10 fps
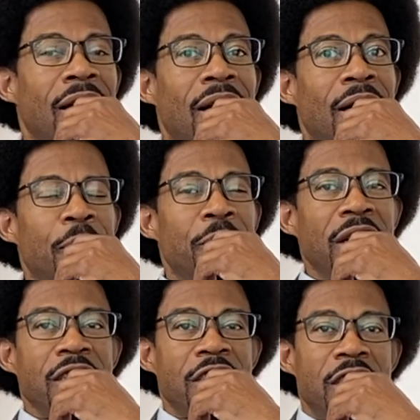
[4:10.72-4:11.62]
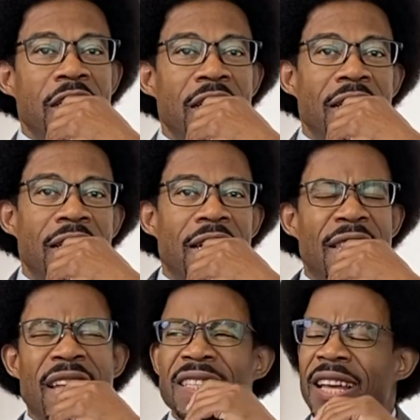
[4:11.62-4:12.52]
Um, she
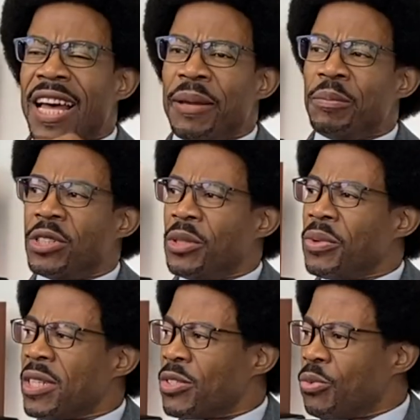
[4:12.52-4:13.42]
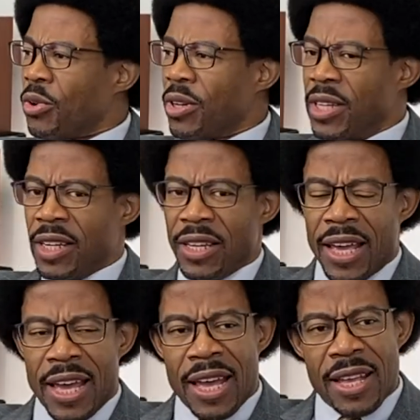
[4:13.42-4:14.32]
at that time she was working
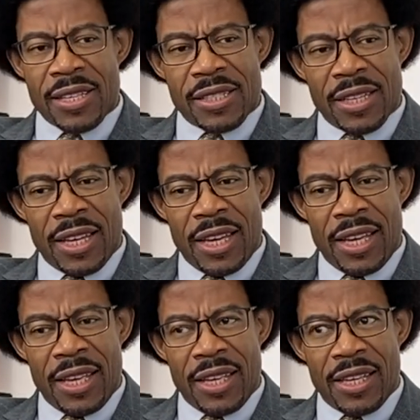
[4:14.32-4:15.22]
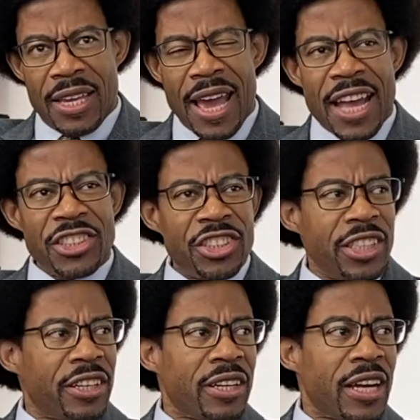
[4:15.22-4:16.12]
as a
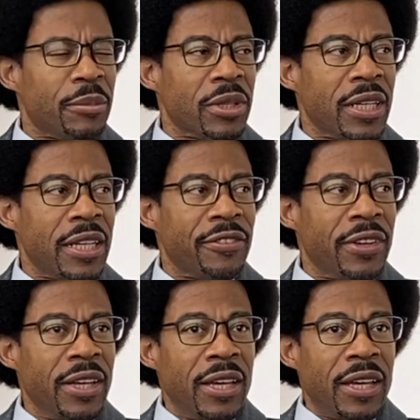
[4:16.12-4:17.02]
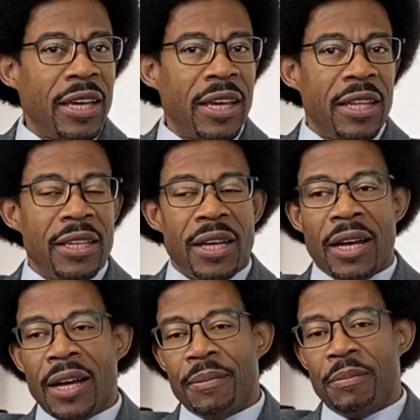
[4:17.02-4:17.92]
cashier, I believe, okay. and
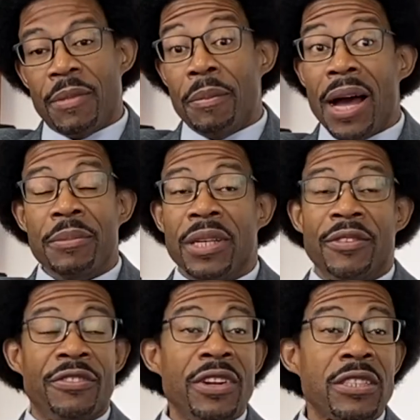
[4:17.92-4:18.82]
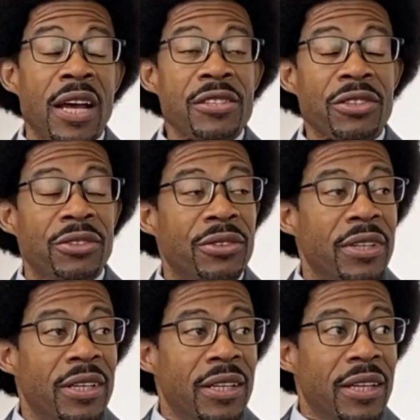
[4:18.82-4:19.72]
uh, my mom didn't even finish high school.
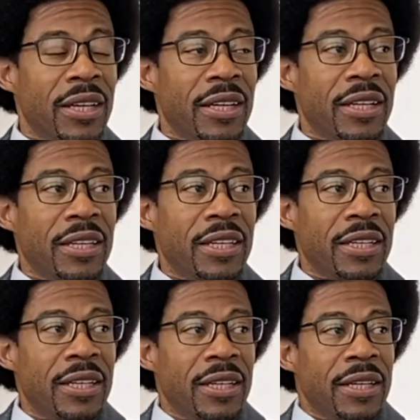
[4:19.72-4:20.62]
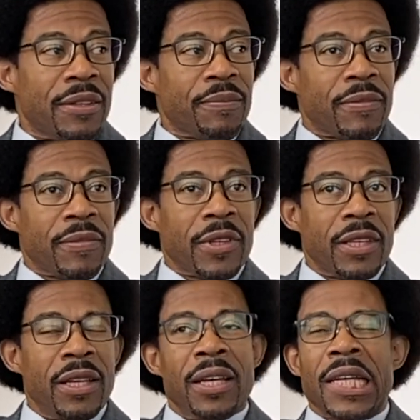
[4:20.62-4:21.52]
Did she read to you a lot or anything, or did
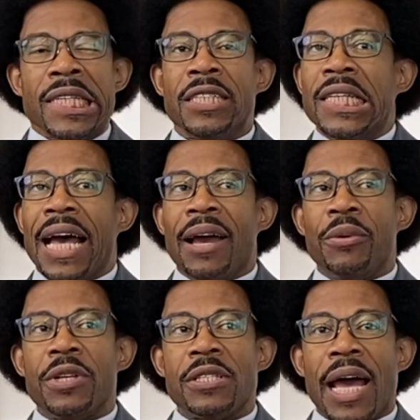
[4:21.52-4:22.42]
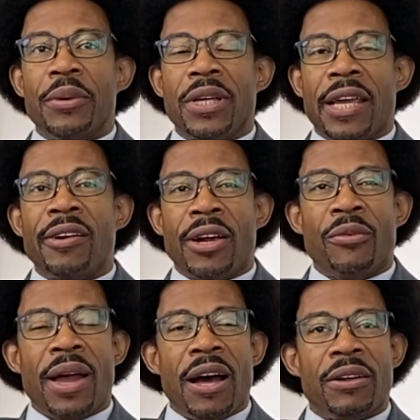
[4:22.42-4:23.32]
she? She did. I was I would carry
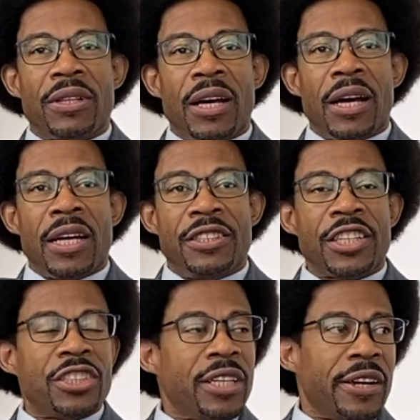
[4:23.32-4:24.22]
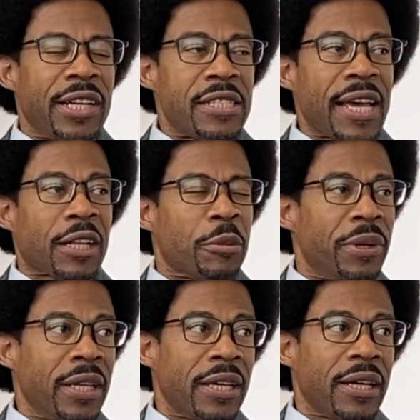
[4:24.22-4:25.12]
around uh, a dictionary and
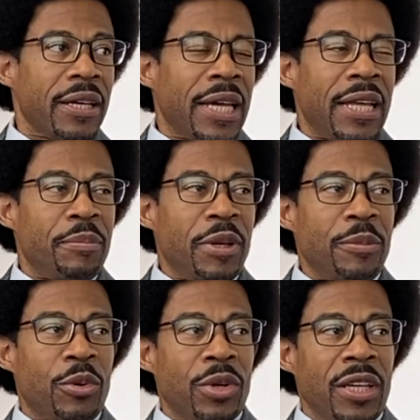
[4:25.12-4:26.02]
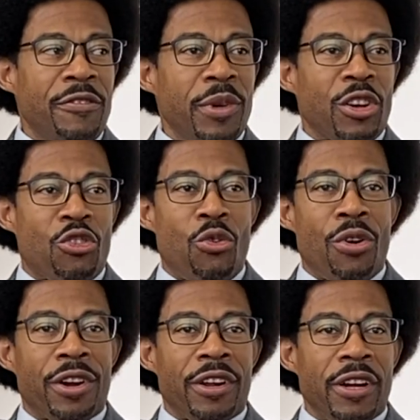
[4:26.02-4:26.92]
encyclopedia, and people would give me a
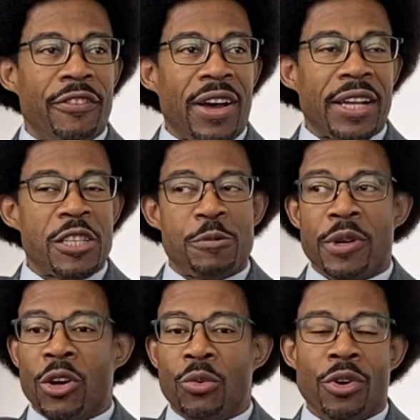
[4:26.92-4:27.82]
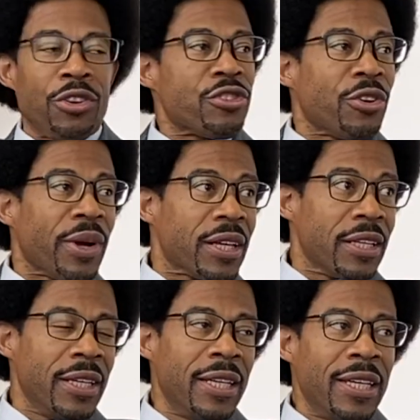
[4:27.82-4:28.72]
quarter if I can spell words
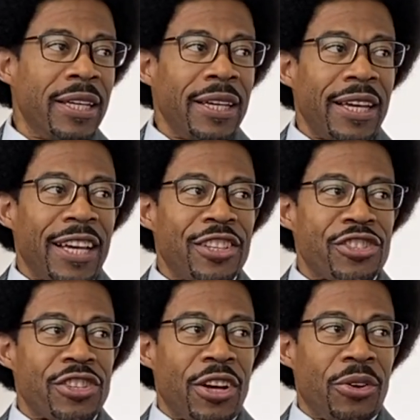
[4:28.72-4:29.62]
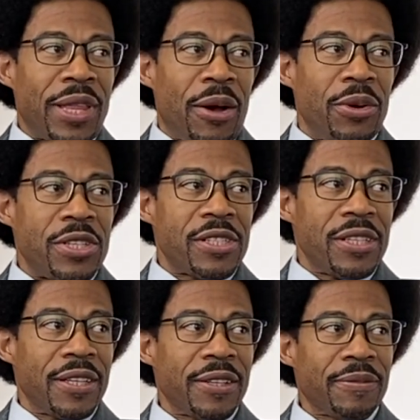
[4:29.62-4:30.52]
correctly, and so when that was.
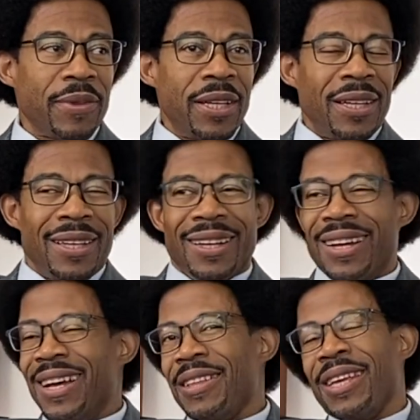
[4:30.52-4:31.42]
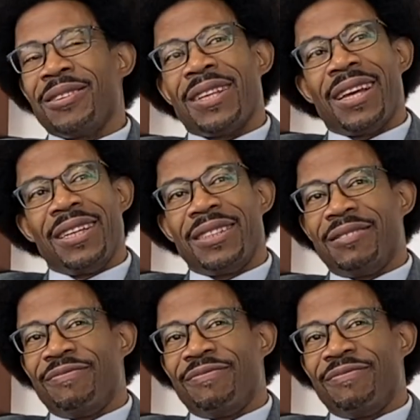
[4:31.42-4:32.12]
start that? I think I was like